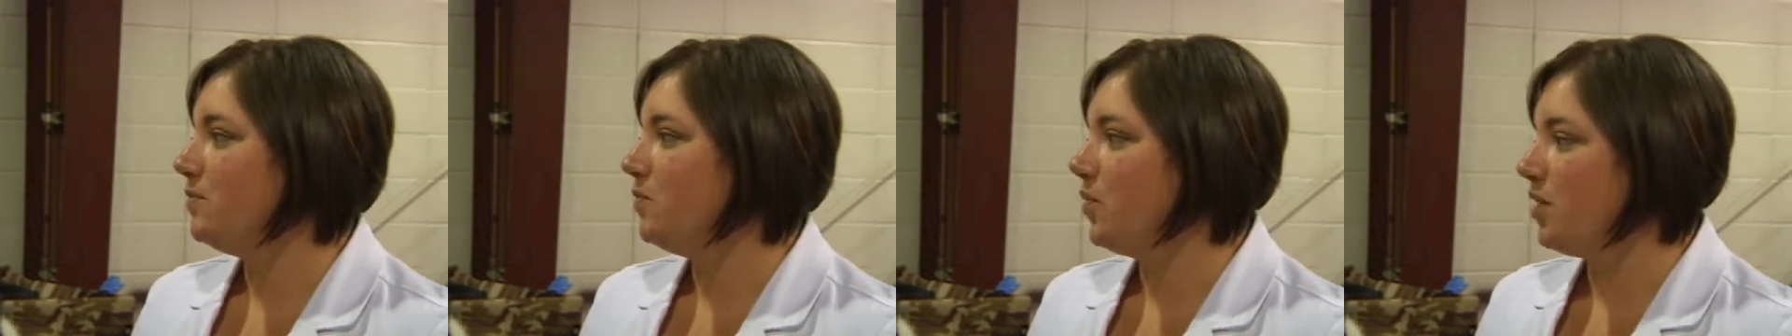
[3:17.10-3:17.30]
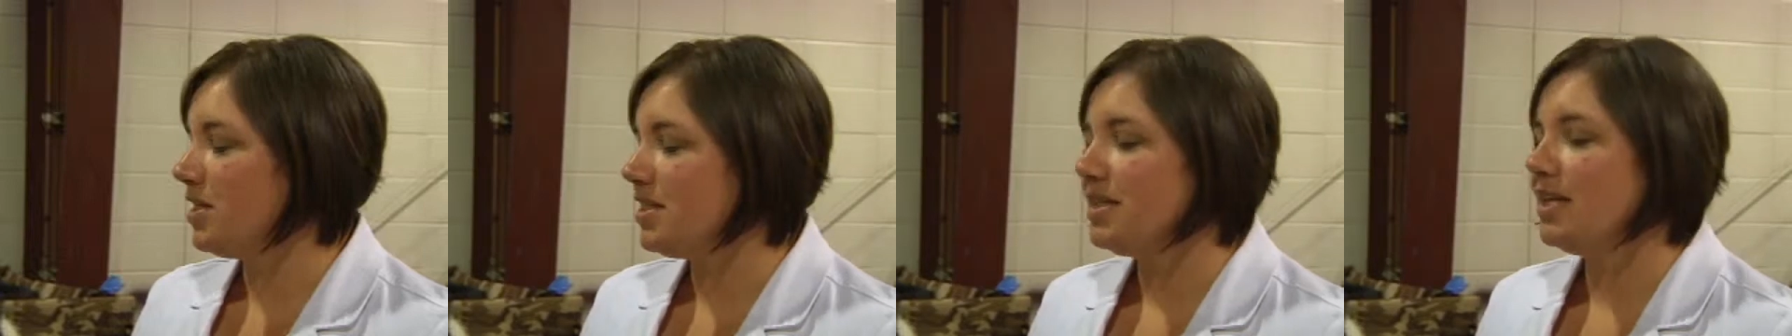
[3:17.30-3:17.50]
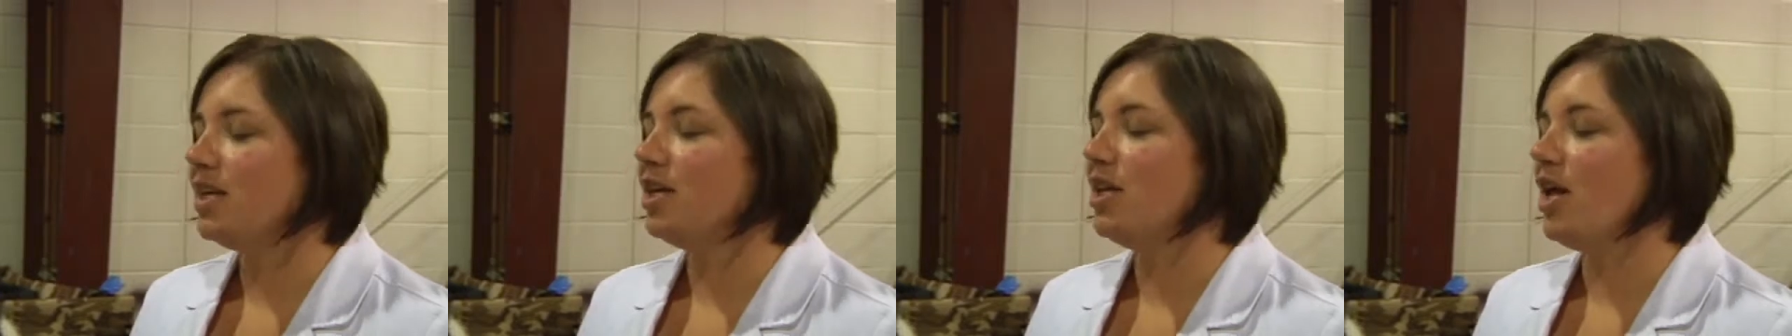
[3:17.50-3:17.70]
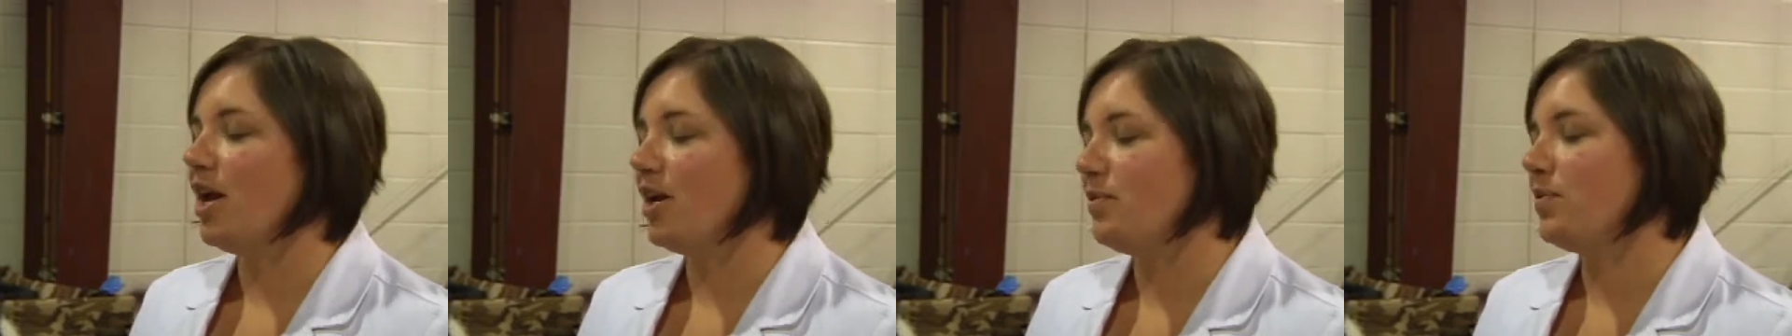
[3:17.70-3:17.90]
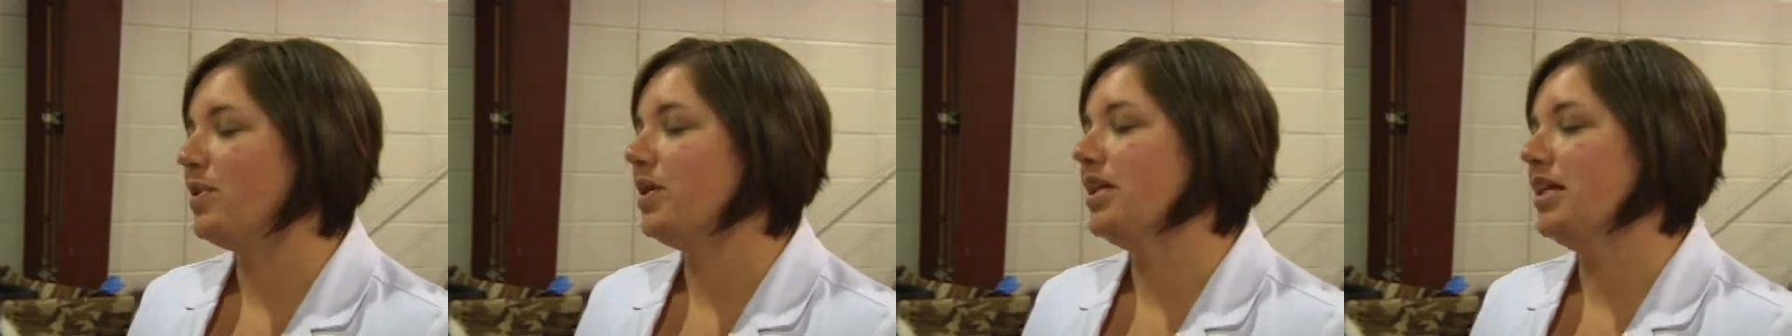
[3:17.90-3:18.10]
we're seeing a
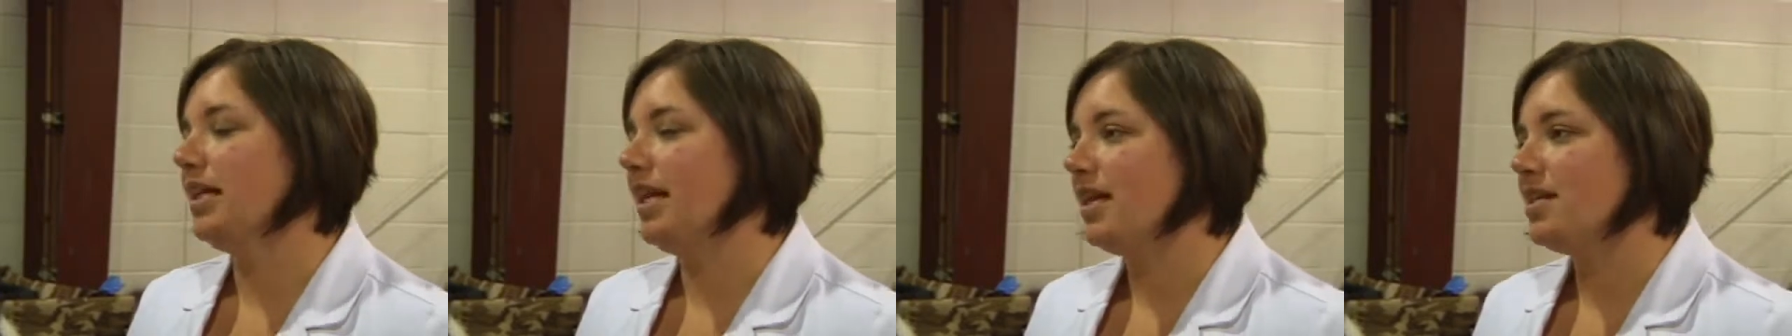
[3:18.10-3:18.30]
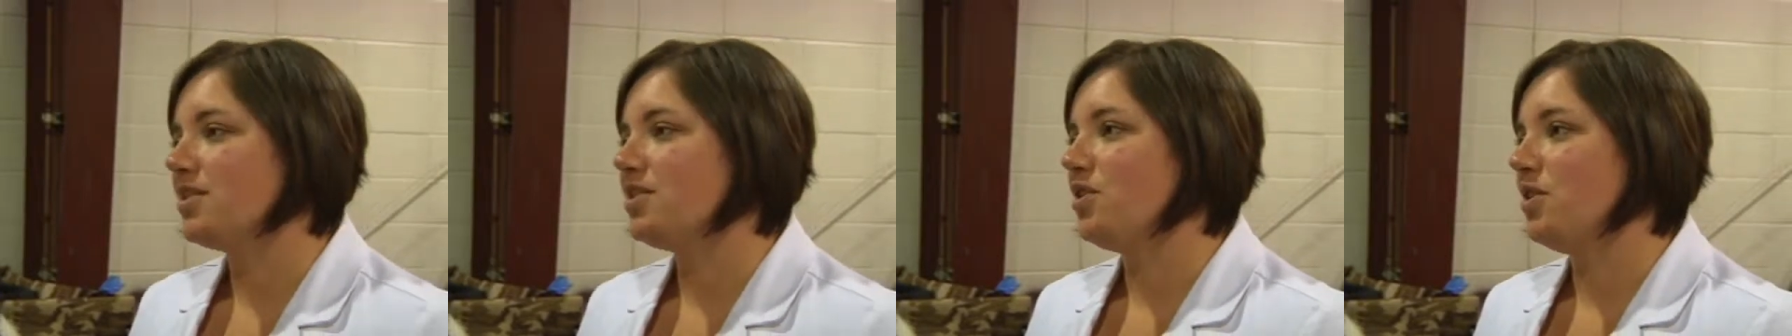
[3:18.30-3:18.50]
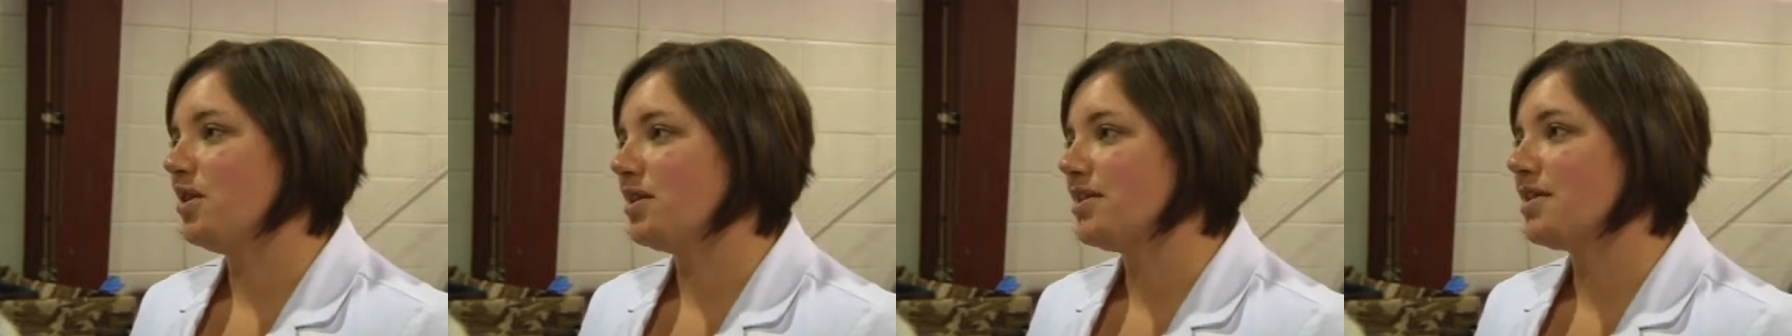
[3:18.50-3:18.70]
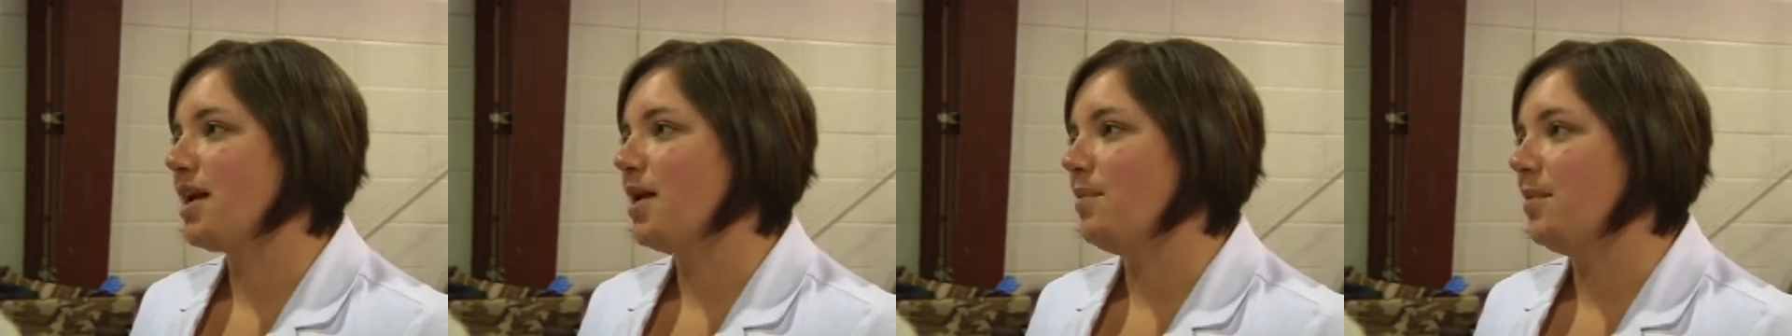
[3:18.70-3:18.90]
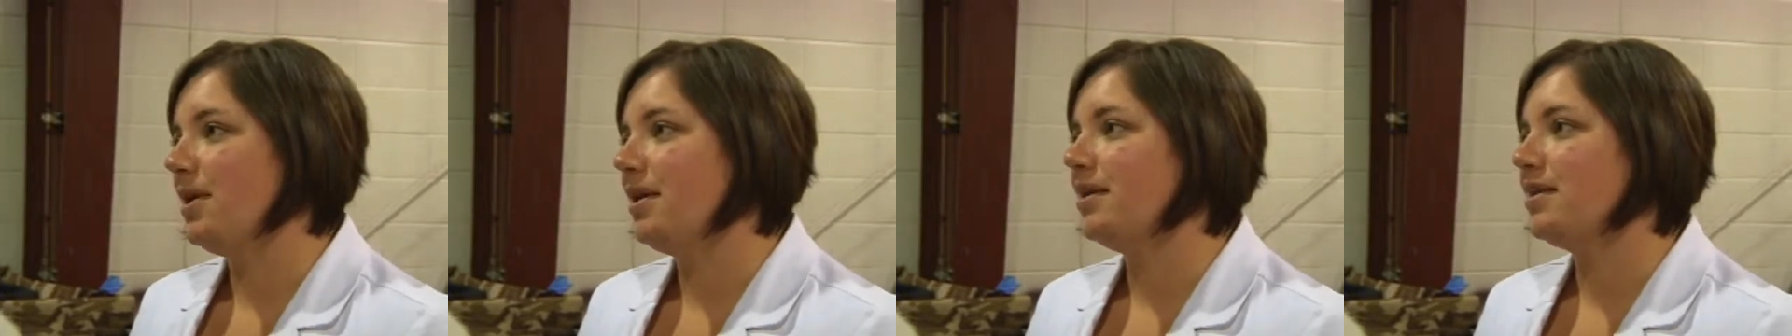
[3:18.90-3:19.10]
lot of really nice dogs
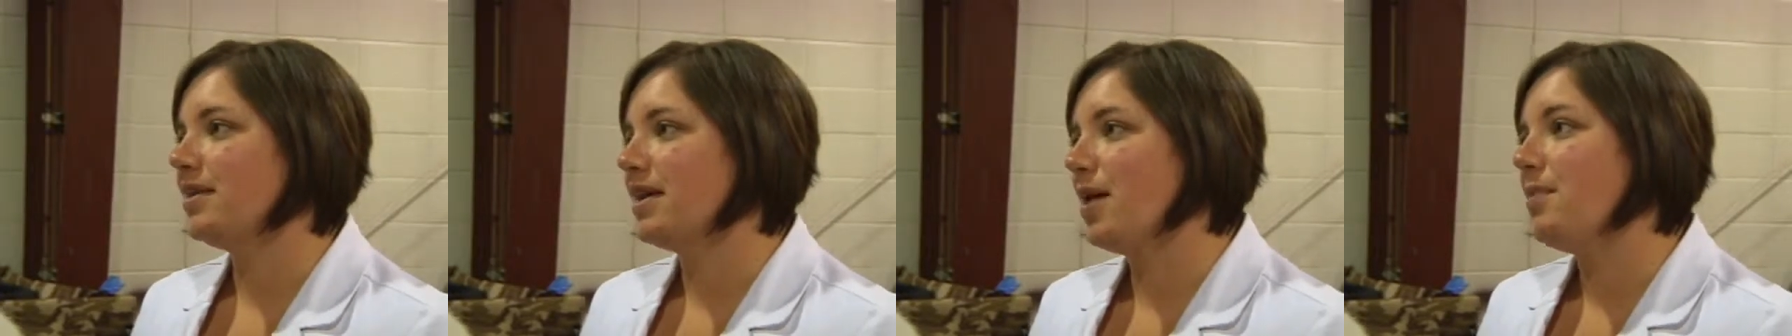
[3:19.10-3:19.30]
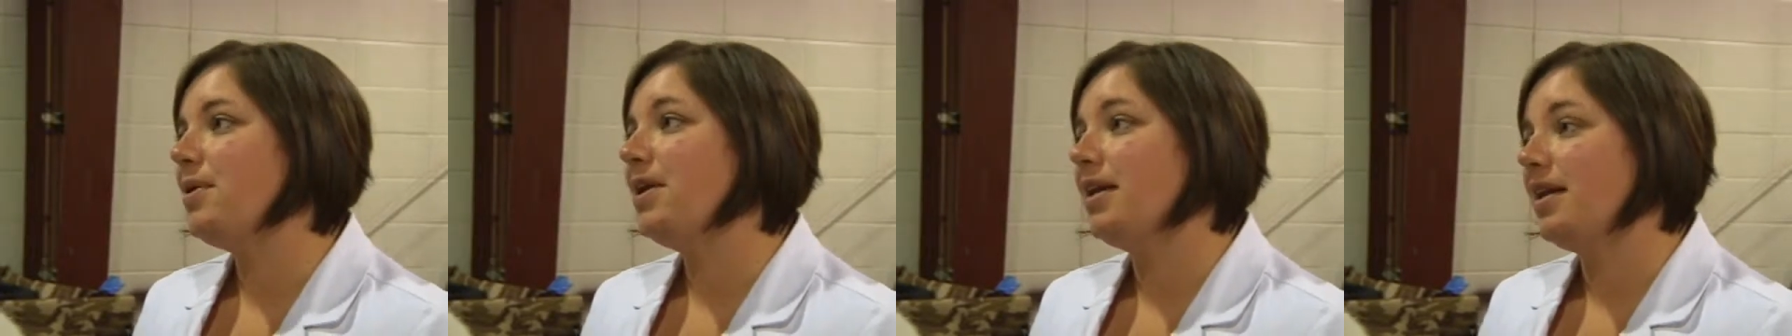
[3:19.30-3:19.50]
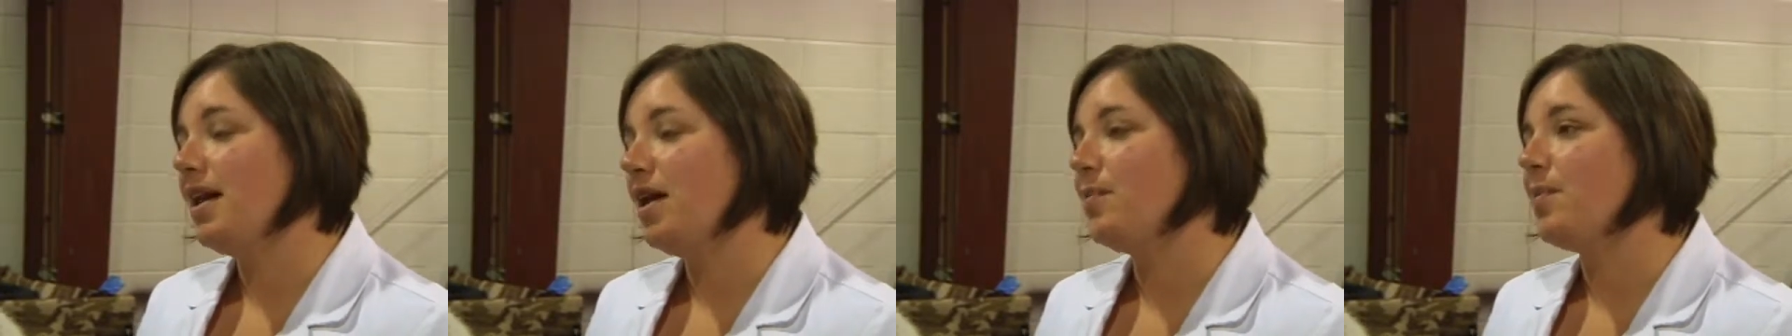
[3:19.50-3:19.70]
coming in